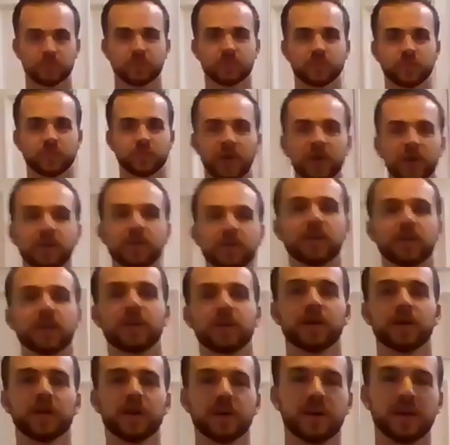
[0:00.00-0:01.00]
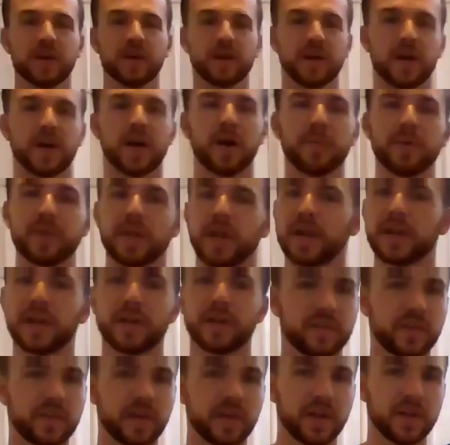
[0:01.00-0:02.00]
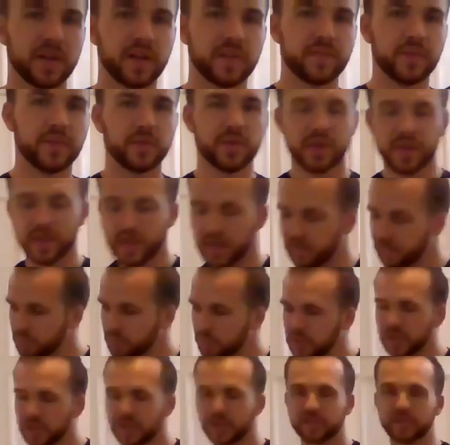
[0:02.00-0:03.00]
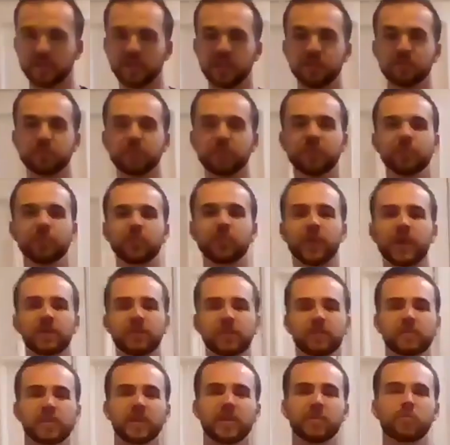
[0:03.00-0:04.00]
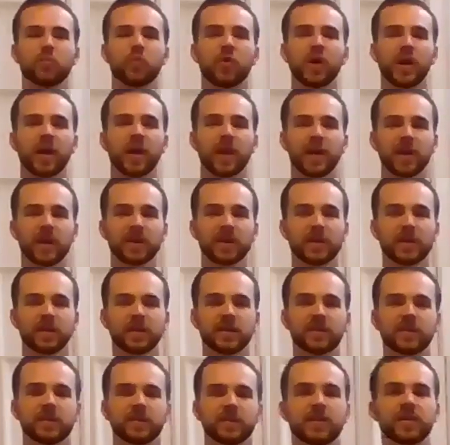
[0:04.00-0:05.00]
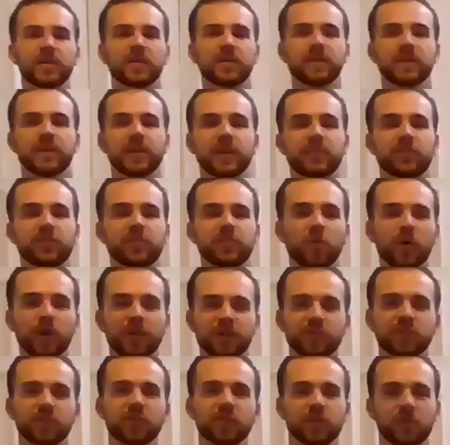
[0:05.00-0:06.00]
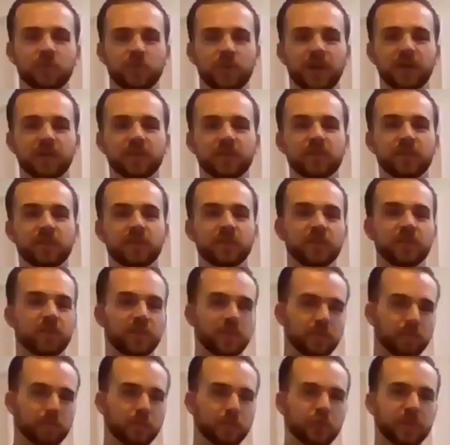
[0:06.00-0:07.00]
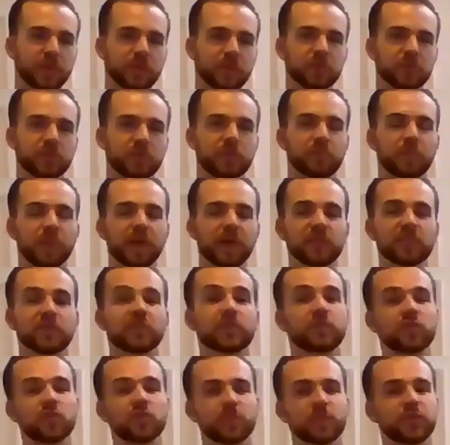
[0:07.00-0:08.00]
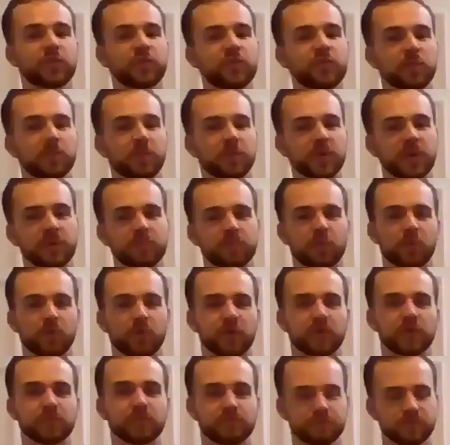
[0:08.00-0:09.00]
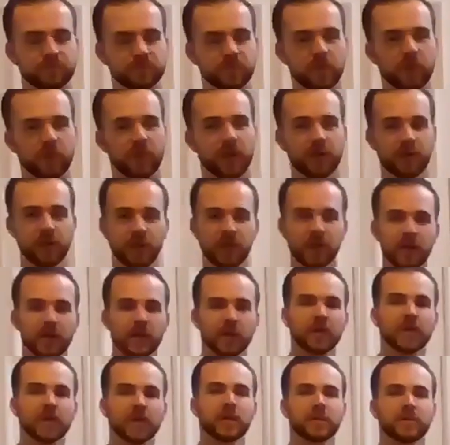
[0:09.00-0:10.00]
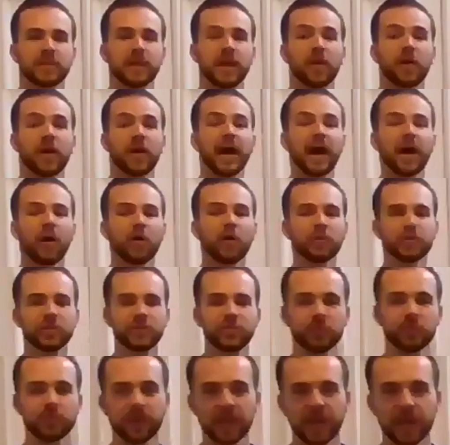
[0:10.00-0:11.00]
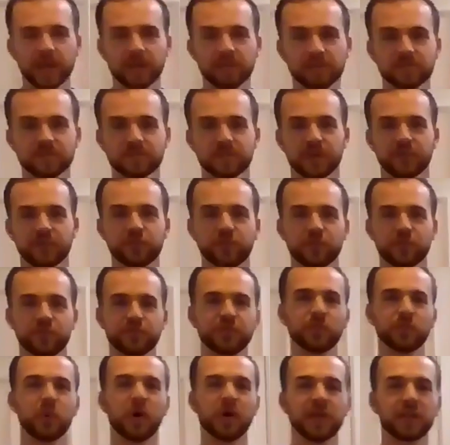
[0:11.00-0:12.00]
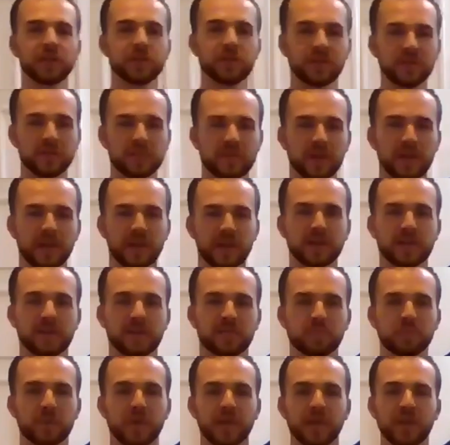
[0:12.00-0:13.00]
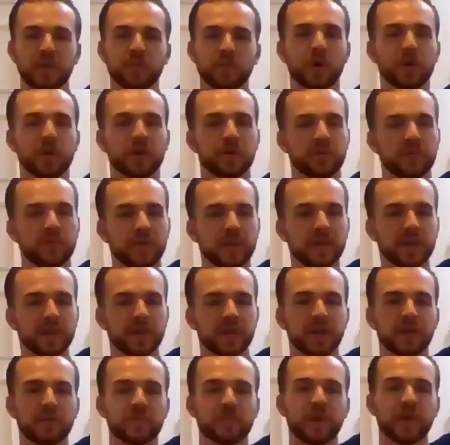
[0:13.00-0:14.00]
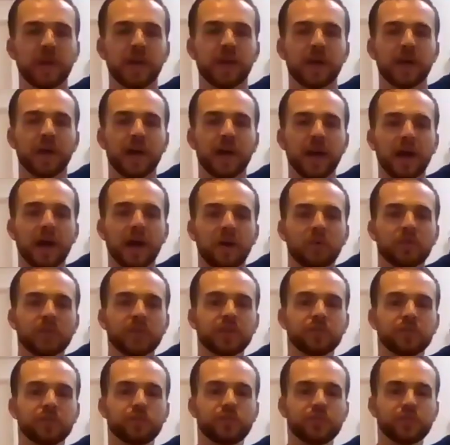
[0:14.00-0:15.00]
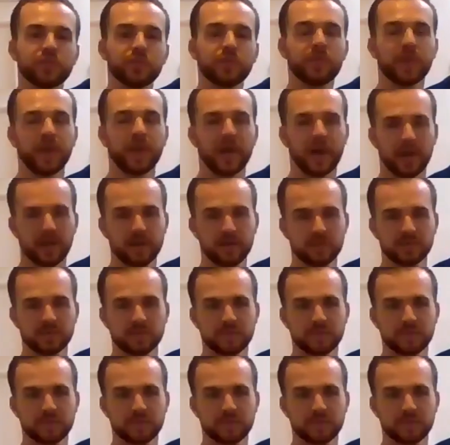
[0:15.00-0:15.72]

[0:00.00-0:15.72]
right? And like I said, if you can get everybody on the team to do that the same way, it's going to look great. Moving through space is super, super important, okay? Now, how to do that? I showed you what it looks like and explained what you're thinking of. How do you do that,